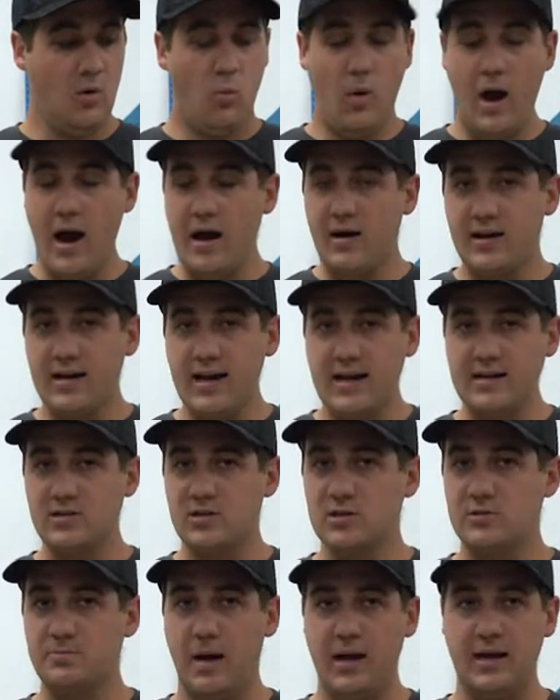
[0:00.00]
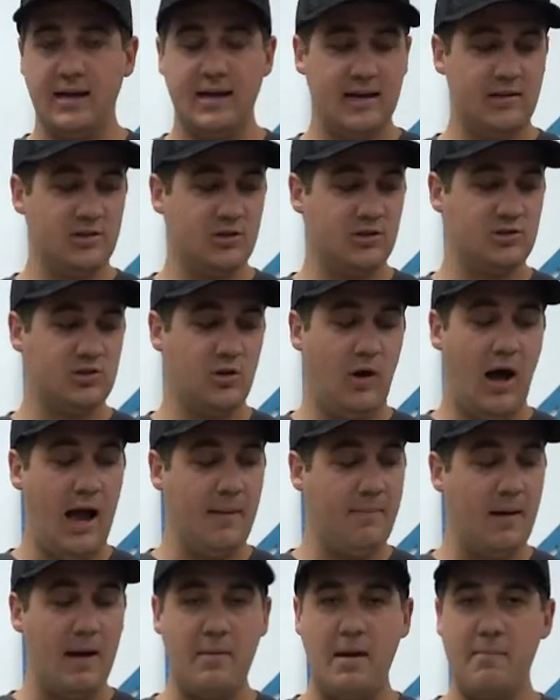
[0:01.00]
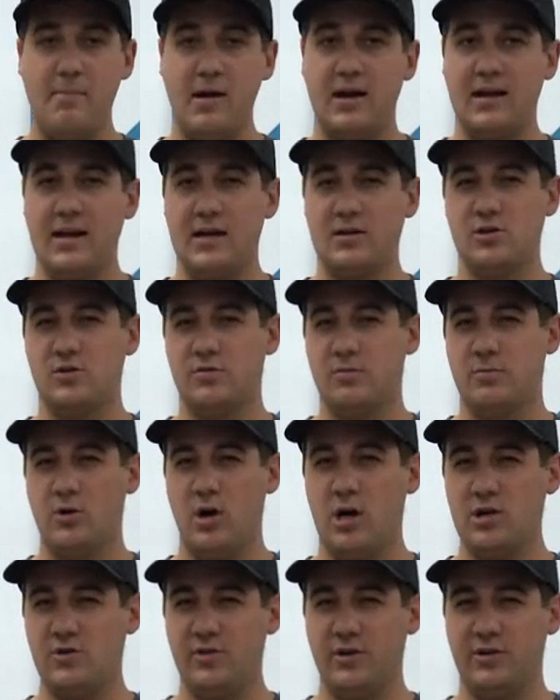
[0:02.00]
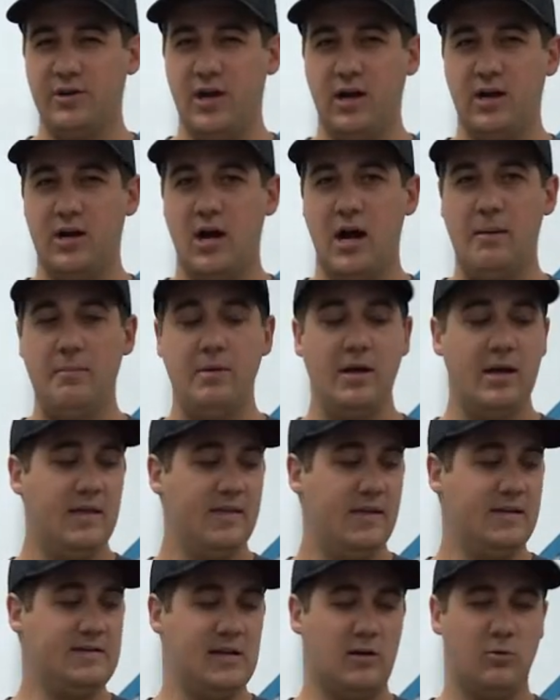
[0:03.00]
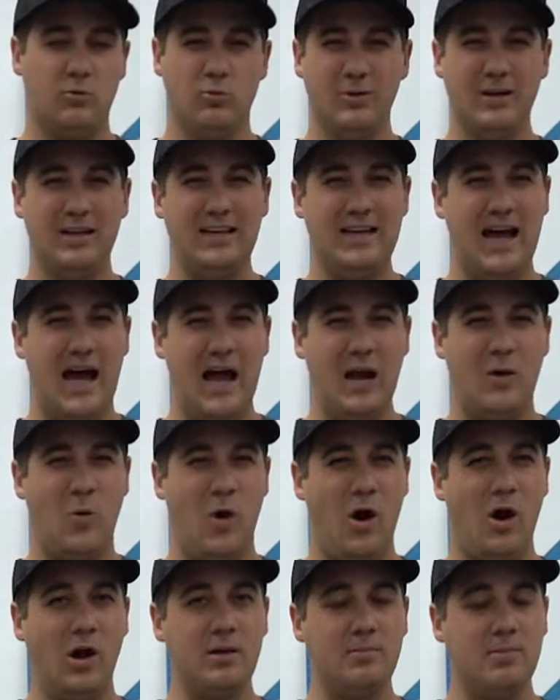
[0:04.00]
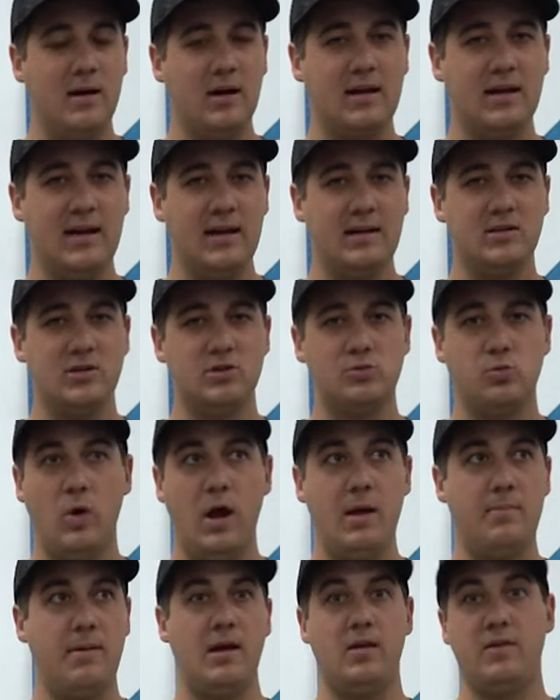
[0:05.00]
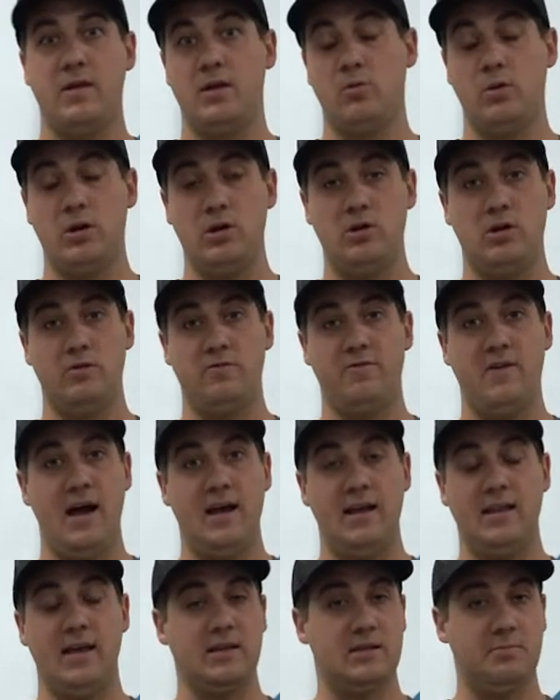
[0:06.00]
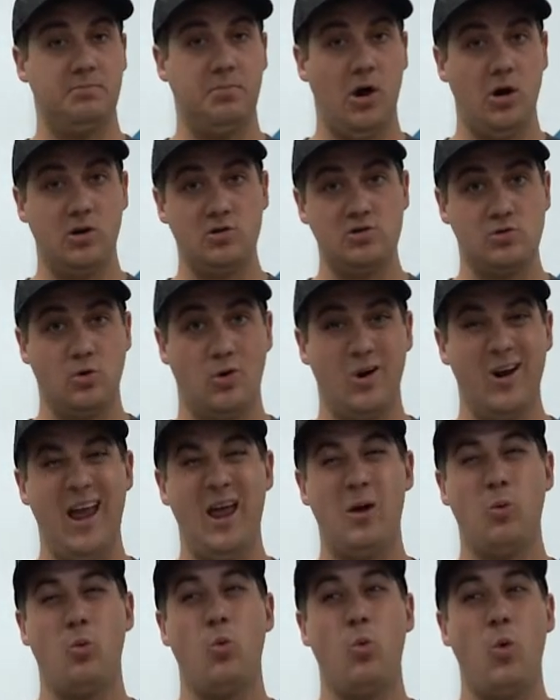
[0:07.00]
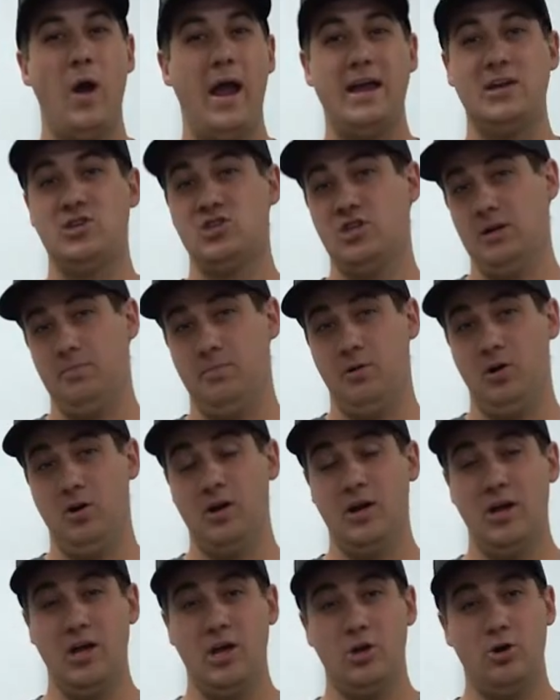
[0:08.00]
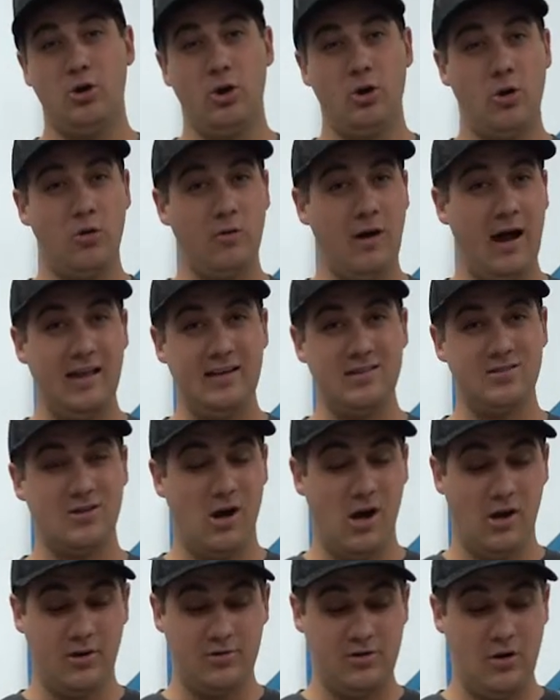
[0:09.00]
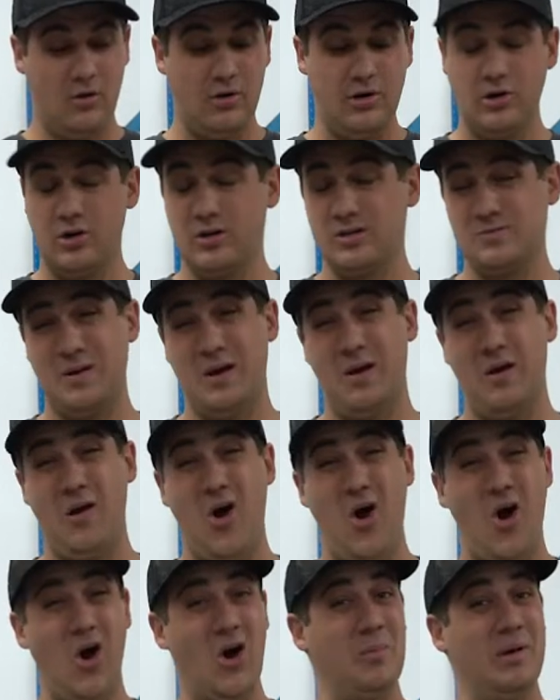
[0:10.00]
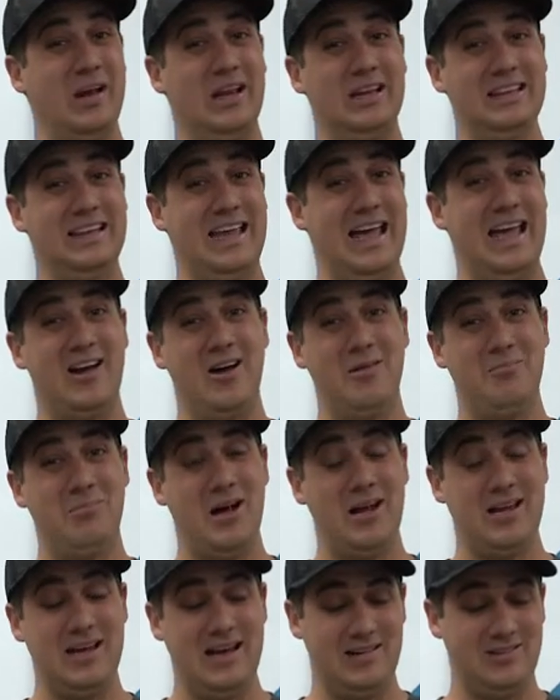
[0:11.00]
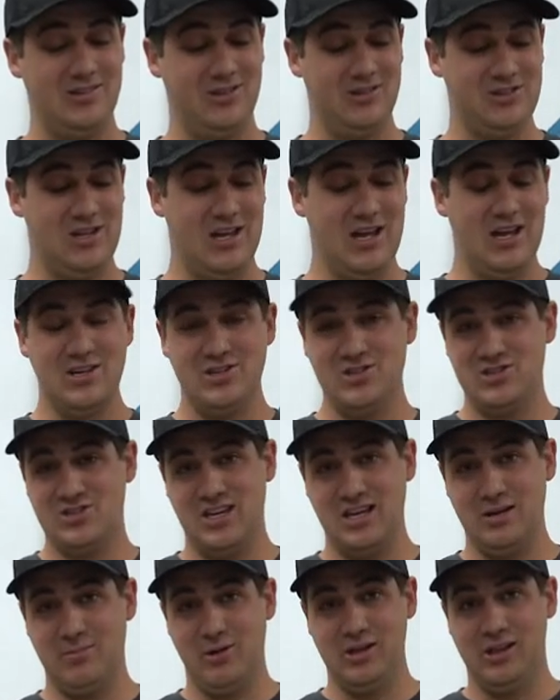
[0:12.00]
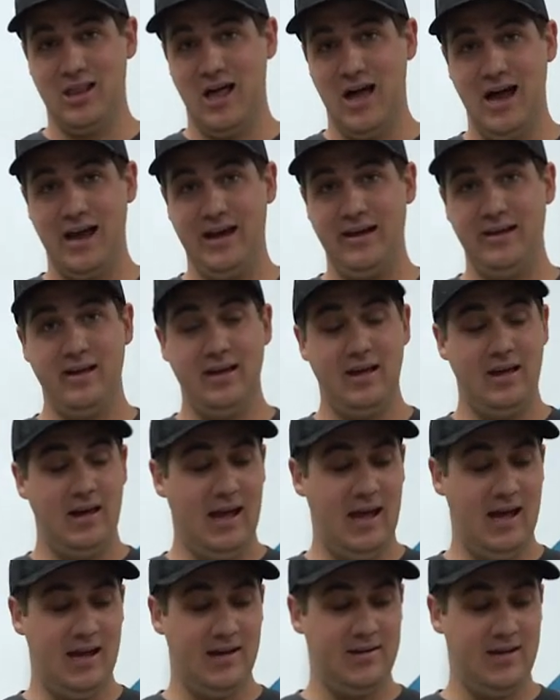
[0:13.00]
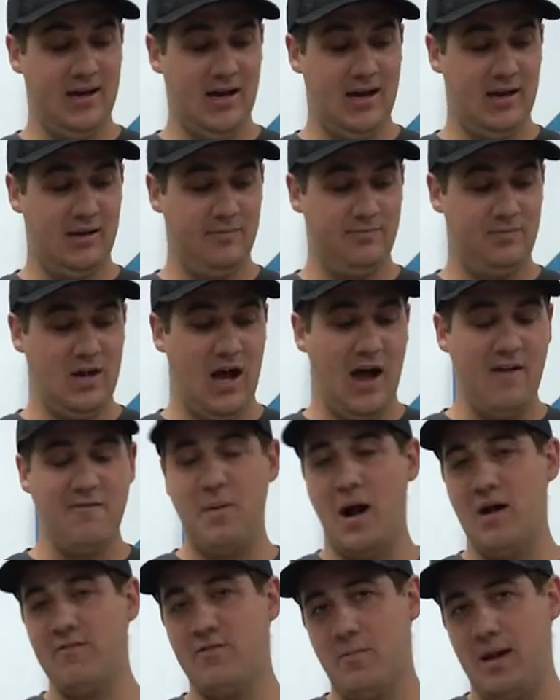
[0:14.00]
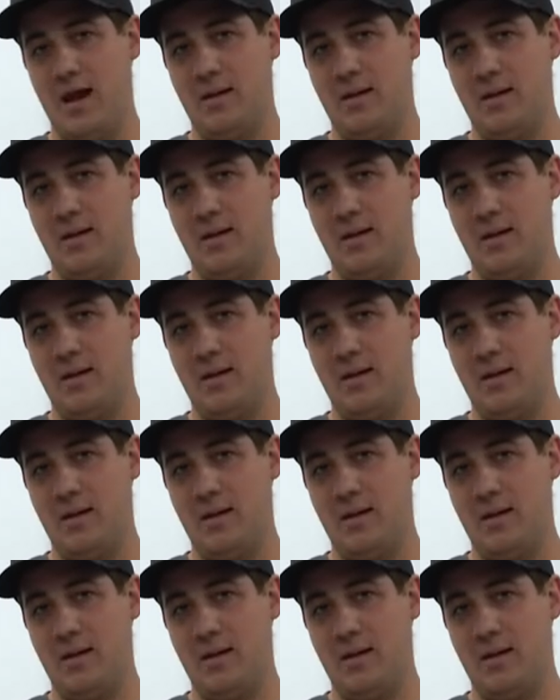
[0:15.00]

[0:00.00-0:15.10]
wire connectors, butt connectors. So I buy my butt connectors from crutchfield.com. They sell really high quality butt connectors, way better than what you could find at like the part store and way cheaper. You go to O'Reilly's or AutoZone and you're gonna spend an arm and a leg on butt connectors. Just get them online. And uh, I've bought from